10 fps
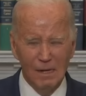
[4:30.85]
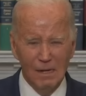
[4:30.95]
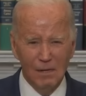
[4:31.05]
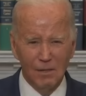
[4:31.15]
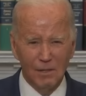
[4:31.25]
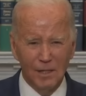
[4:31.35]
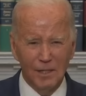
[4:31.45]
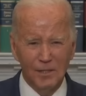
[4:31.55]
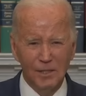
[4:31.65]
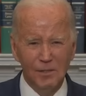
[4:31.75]
who are going to
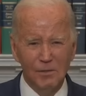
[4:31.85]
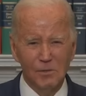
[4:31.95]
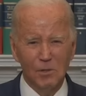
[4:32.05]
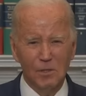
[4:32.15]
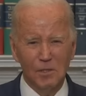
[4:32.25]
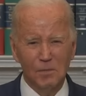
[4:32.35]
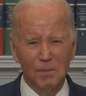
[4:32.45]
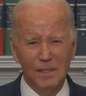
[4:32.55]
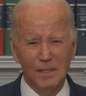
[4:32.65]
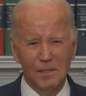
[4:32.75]
continue his work
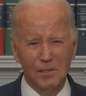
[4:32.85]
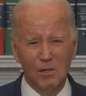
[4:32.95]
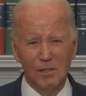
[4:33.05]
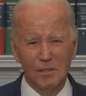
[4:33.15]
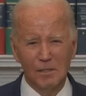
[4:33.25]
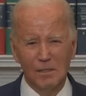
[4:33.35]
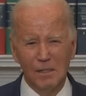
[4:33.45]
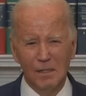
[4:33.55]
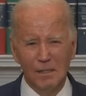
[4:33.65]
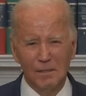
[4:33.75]
despite this loss,
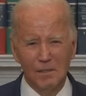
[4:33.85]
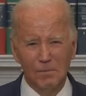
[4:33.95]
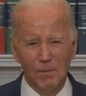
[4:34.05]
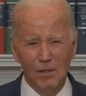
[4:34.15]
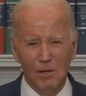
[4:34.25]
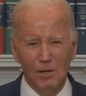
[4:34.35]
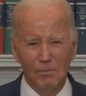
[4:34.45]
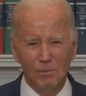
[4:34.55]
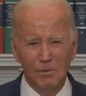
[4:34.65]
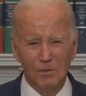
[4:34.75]
despite all of
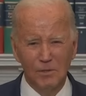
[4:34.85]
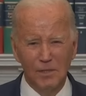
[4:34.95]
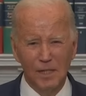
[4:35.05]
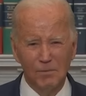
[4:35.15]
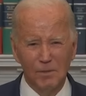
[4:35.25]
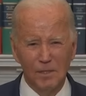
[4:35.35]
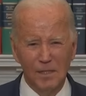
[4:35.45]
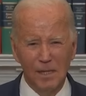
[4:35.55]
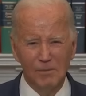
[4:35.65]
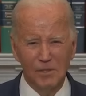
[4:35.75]
Putin's desperate
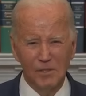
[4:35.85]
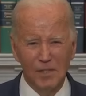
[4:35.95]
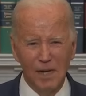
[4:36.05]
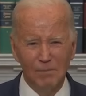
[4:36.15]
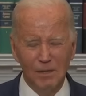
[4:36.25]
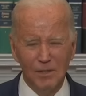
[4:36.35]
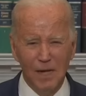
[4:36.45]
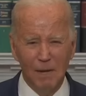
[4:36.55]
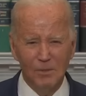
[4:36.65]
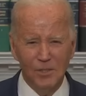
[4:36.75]
attempts to stamp out the
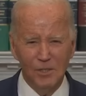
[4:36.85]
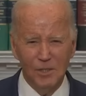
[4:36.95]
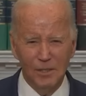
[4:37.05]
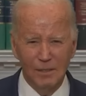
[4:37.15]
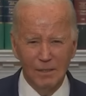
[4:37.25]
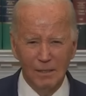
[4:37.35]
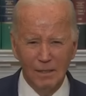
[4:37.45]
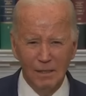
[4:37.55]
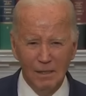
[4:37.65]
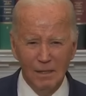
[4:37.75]
opposition.
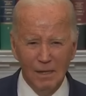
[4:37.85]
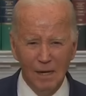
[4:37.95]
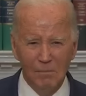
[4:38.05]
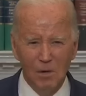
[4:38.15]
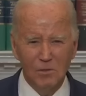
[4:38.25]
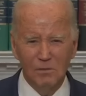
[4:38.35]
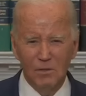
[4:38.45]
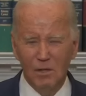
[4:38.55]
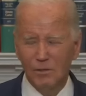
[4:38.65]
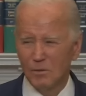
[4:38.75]
And most of
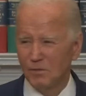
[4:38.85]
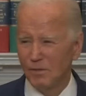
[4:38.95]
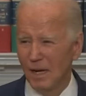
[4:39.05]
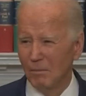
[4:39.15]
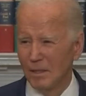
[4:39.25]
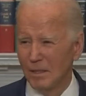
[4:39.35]
all to his family,